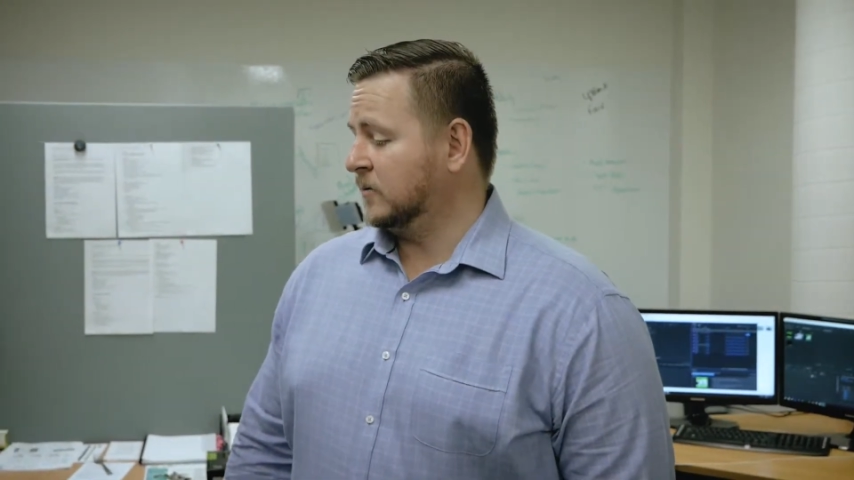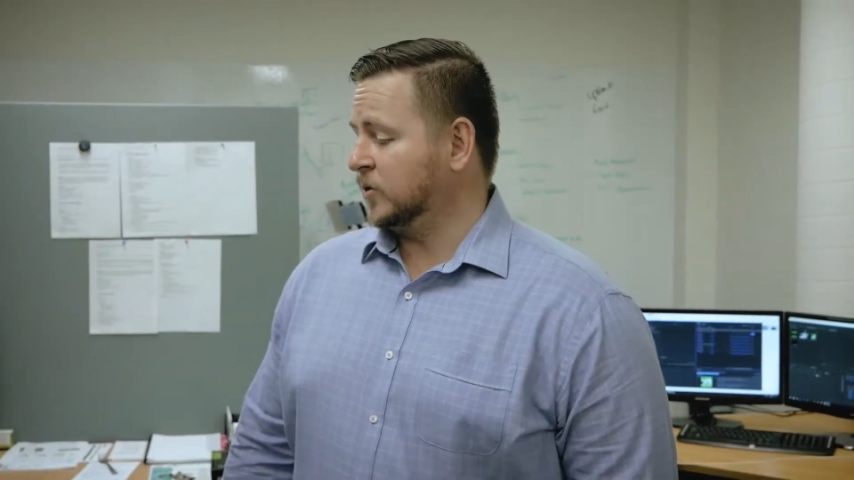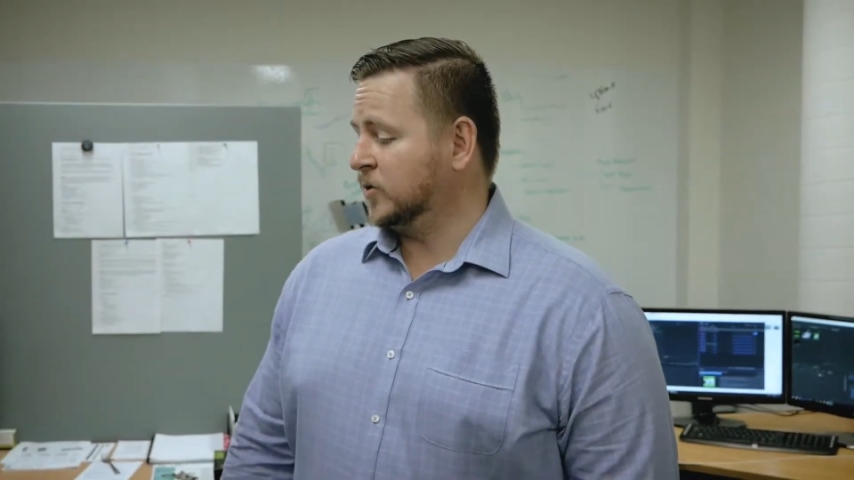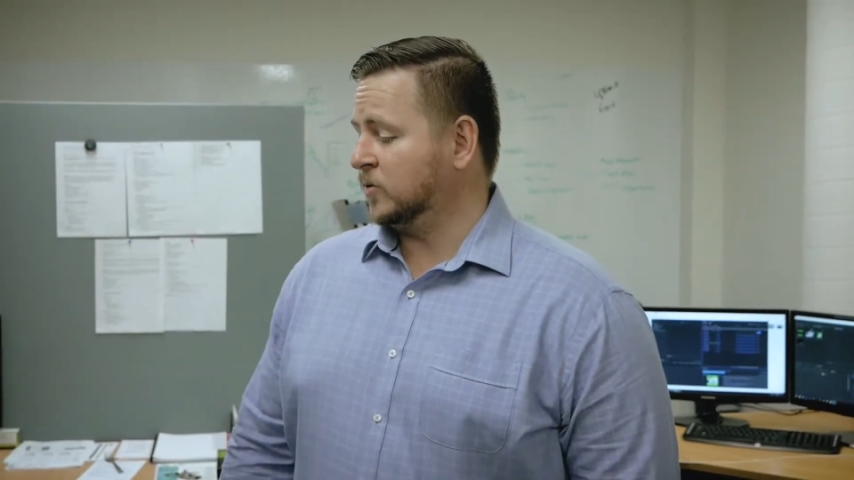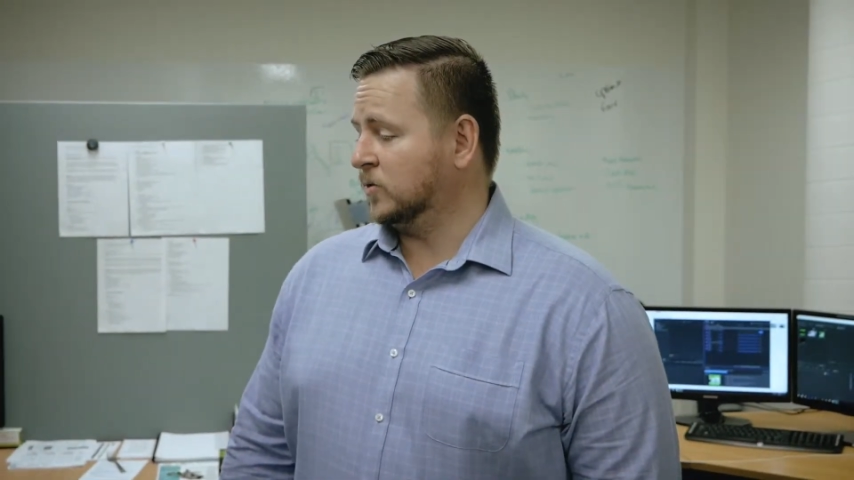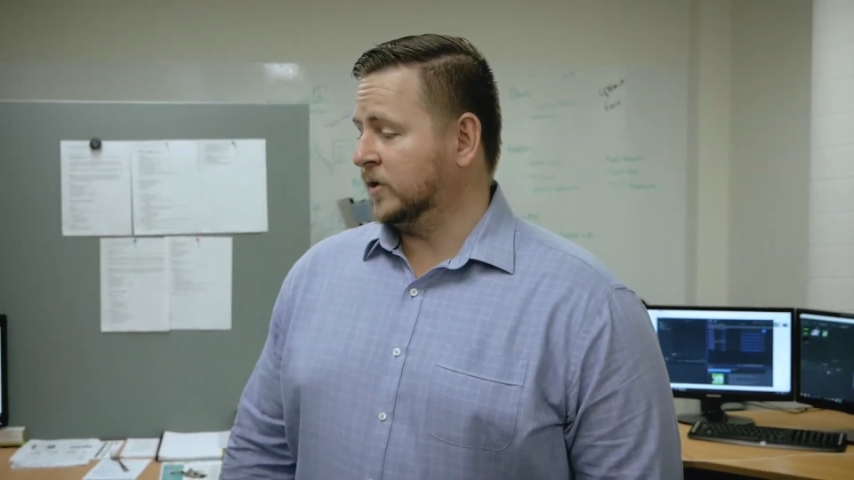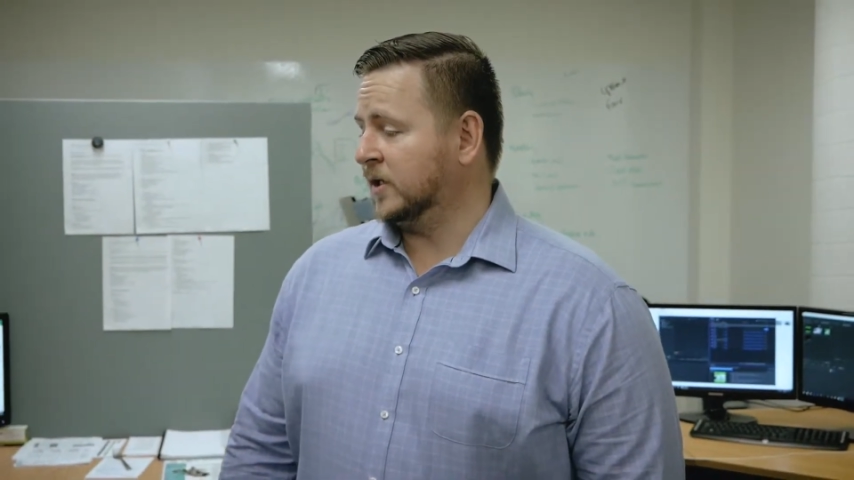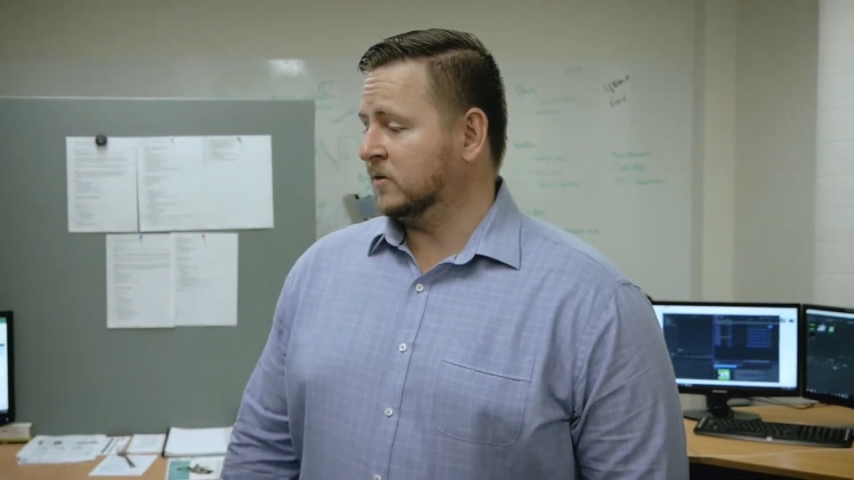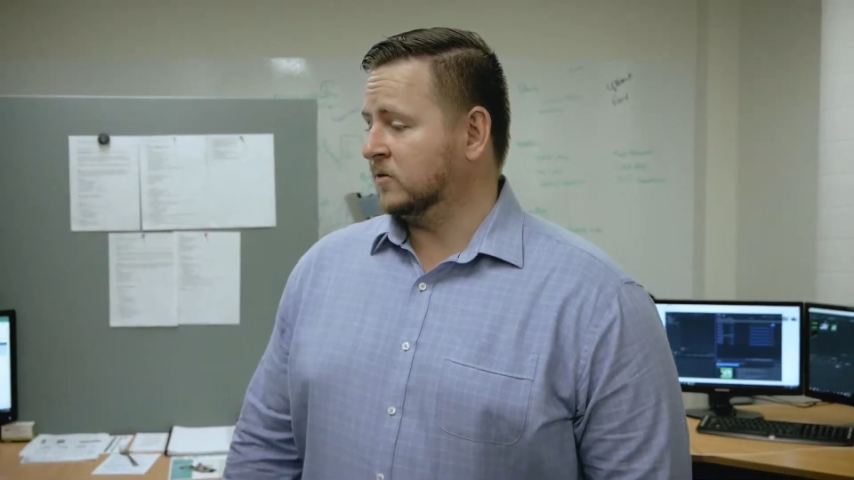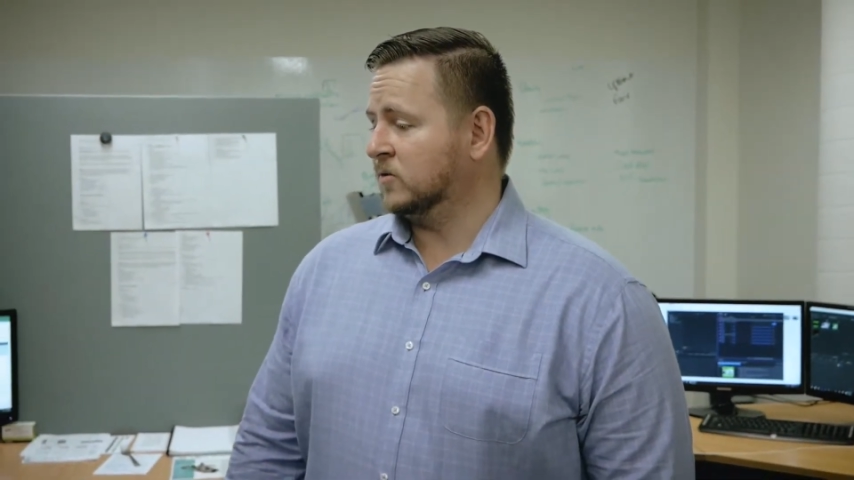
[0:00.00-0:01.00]
which we'll
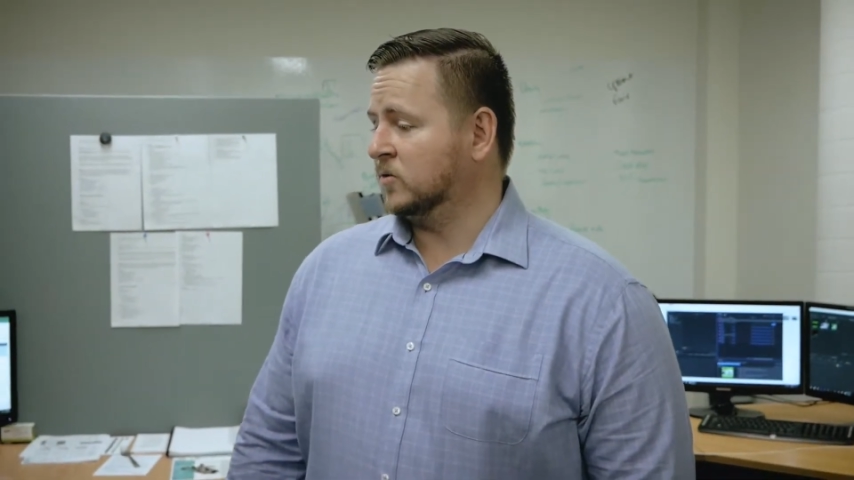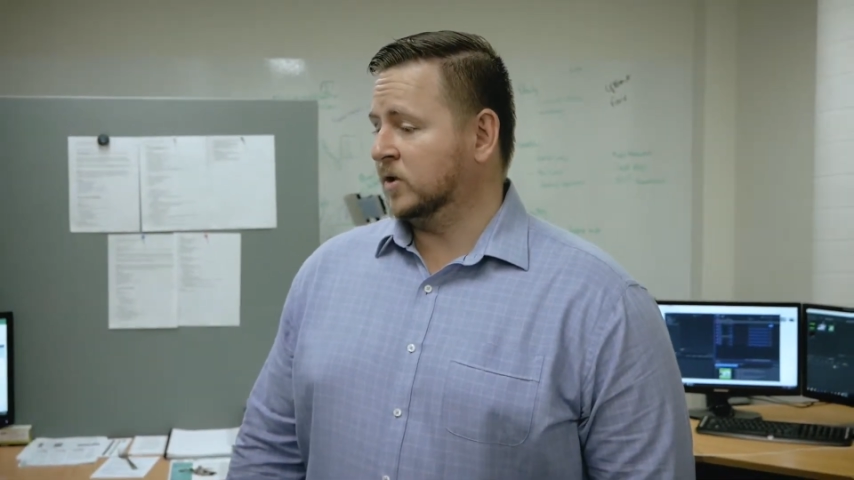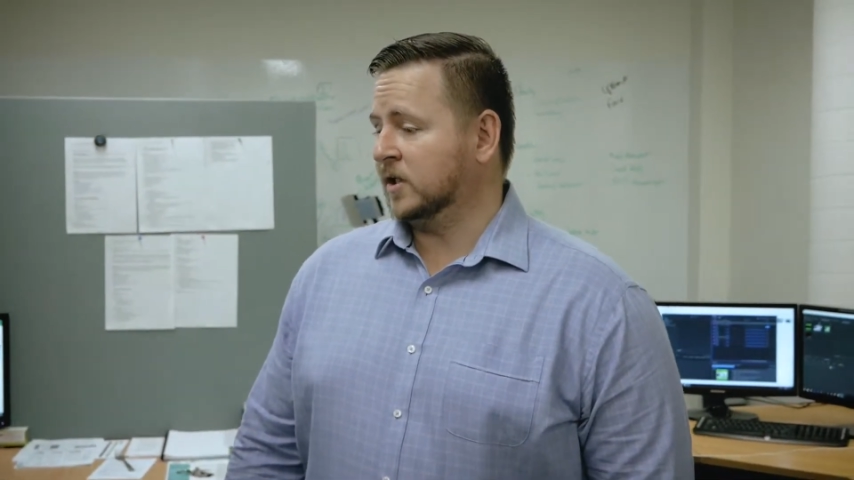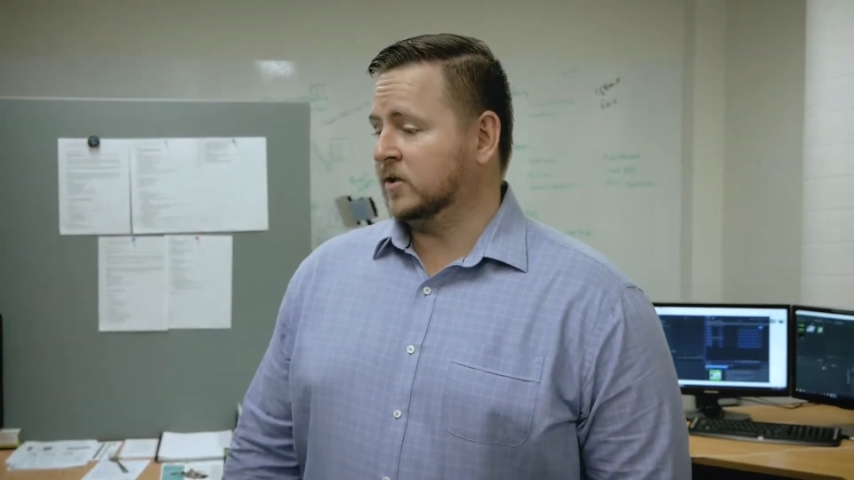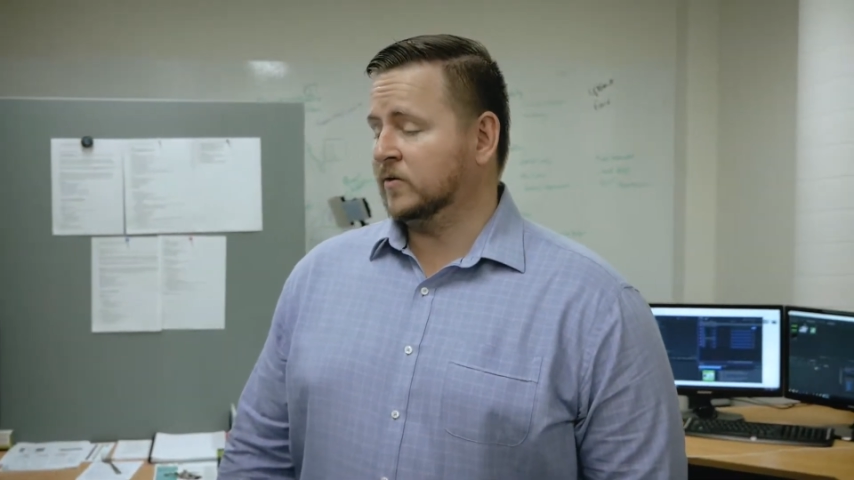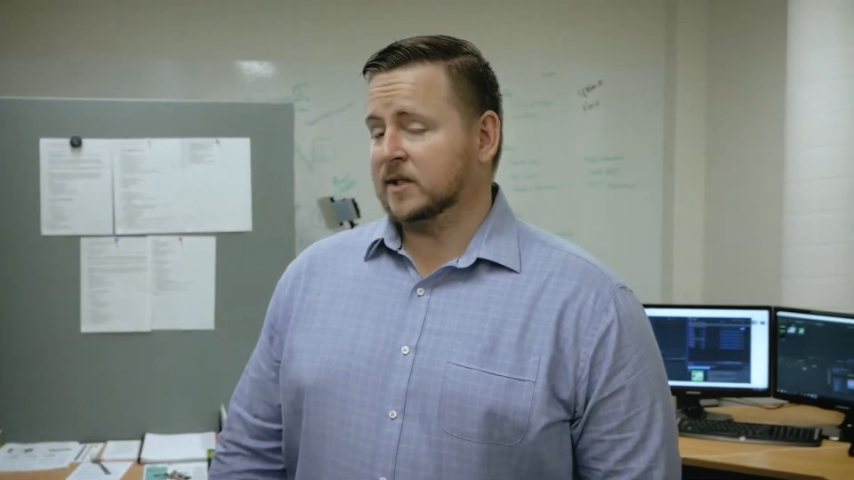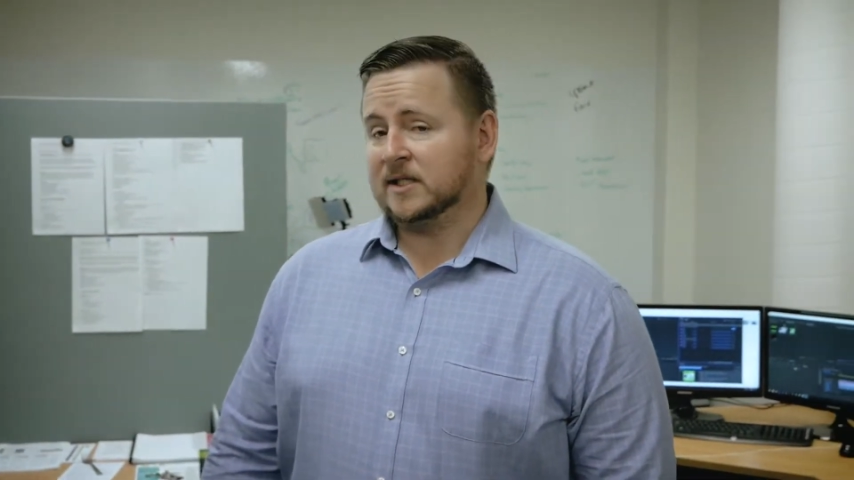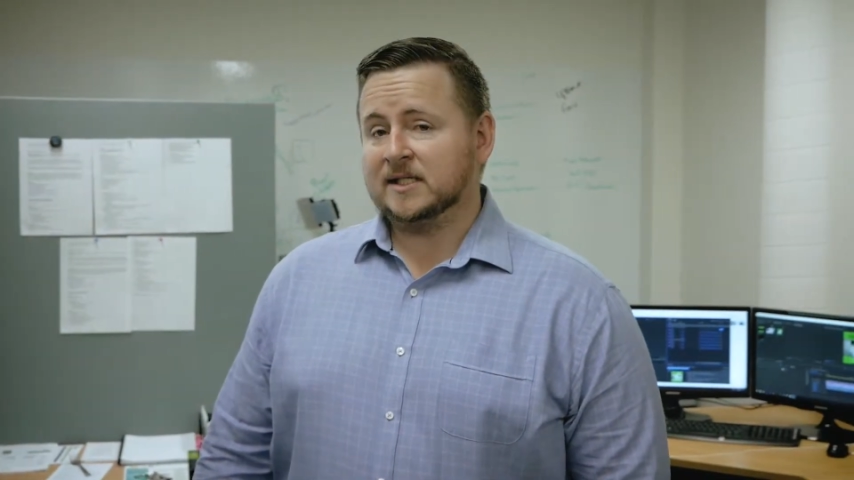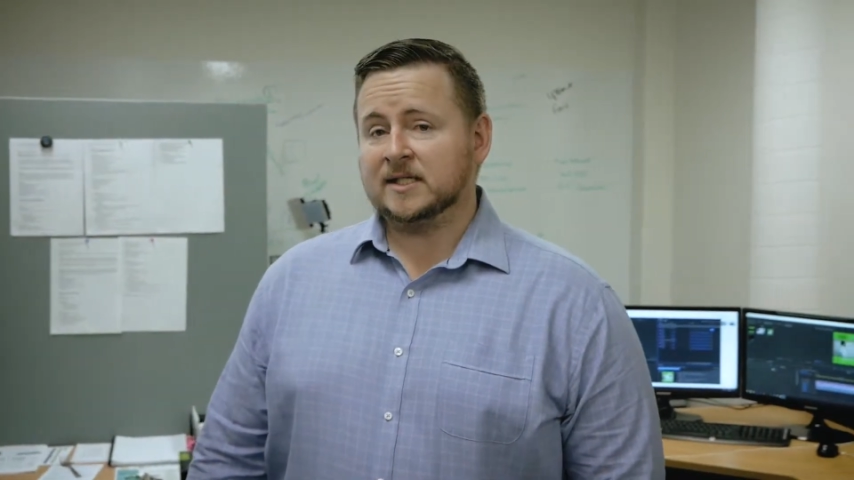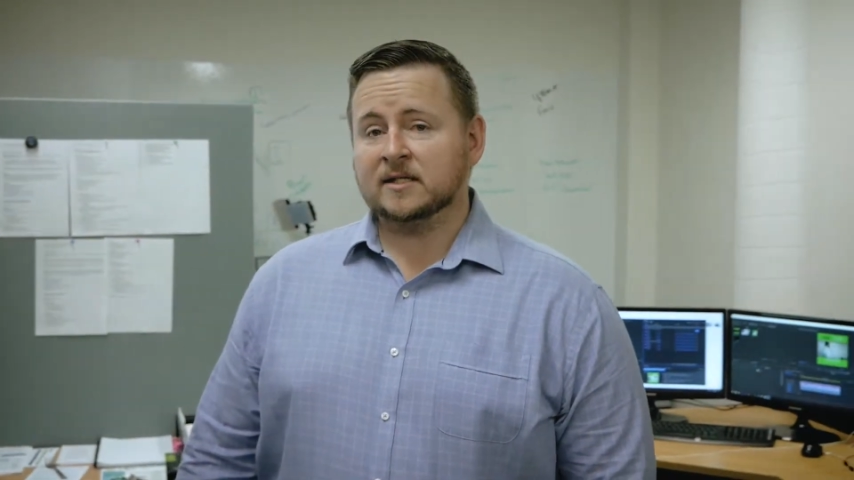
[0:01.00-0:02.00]
then look at doing
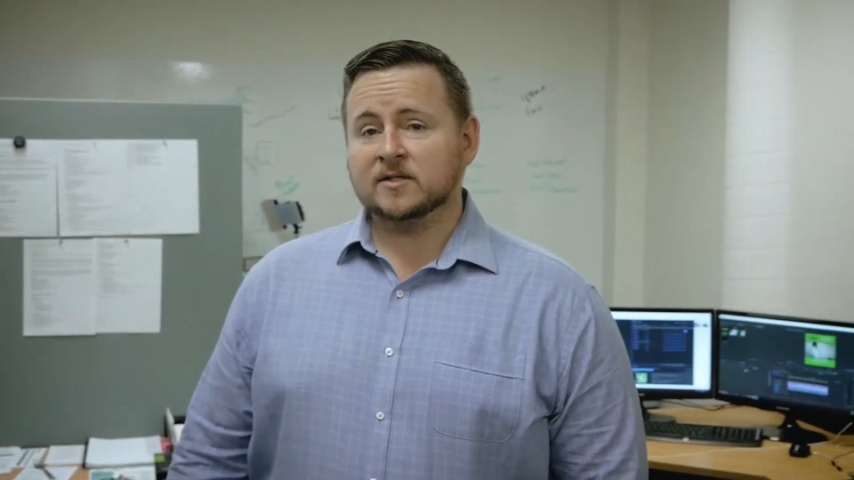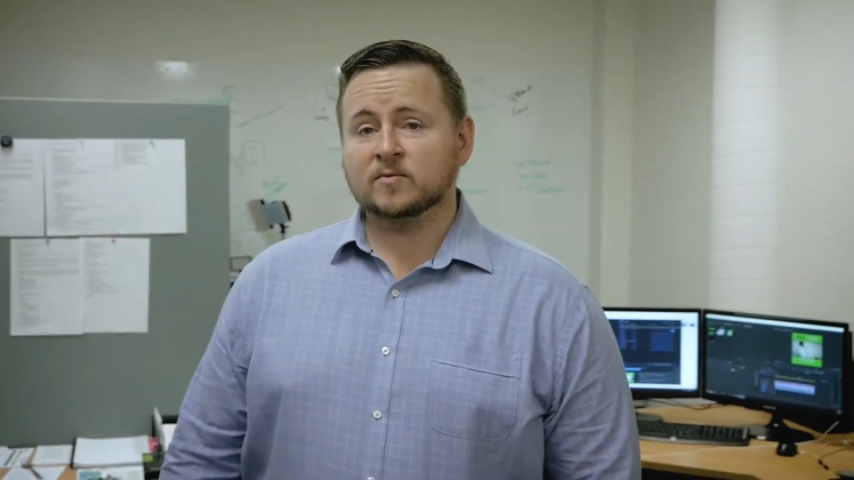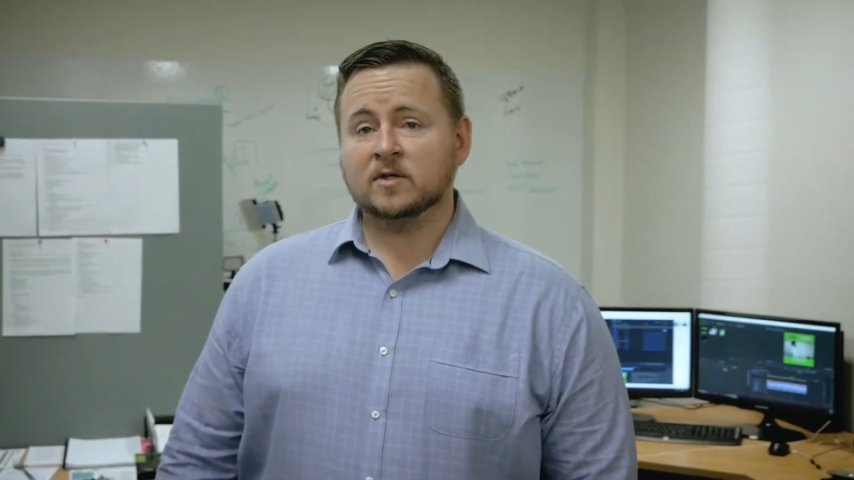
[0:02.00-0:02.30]
LinkedIn as